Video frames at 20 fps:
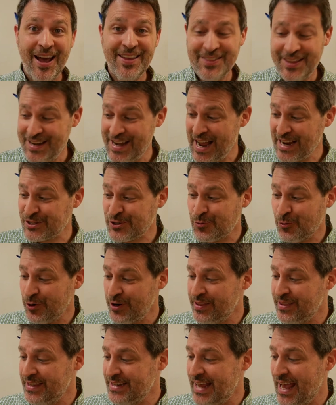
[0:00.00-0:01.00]
And the next
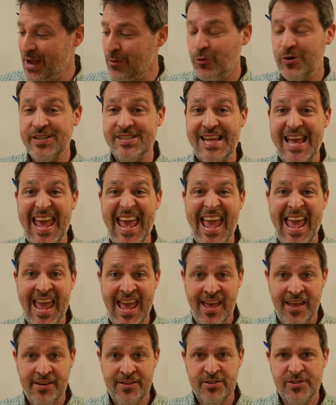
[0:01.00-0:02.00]
word of the day was
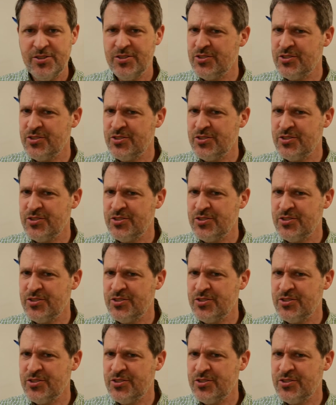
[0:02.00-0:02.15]
end.